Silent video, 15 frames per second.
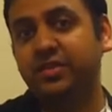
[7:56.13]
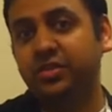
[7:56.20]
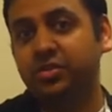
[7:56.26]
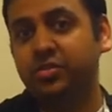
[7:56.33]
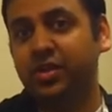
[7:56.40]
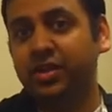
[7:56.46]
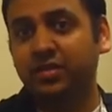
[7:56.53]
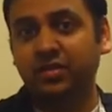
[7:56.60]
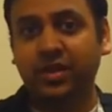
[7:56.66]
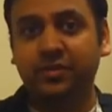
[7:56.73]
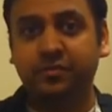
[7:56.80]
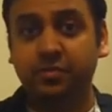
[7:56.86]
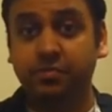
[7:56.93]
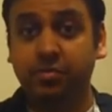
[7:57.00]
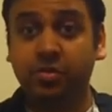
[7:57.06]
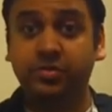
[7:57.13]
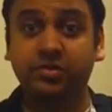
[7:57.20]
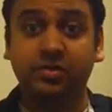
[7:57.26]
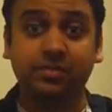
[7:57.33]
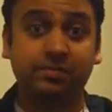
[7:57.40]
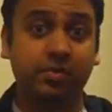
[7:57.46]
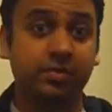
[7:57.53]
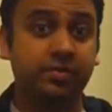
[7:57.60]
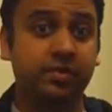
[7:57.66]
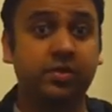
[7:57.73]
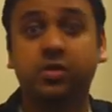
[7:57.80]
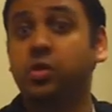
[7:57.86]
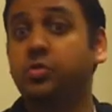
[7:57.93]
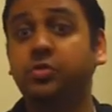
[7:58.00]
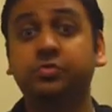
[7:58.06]
easy to translate from person to
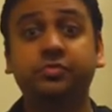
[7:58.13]
person.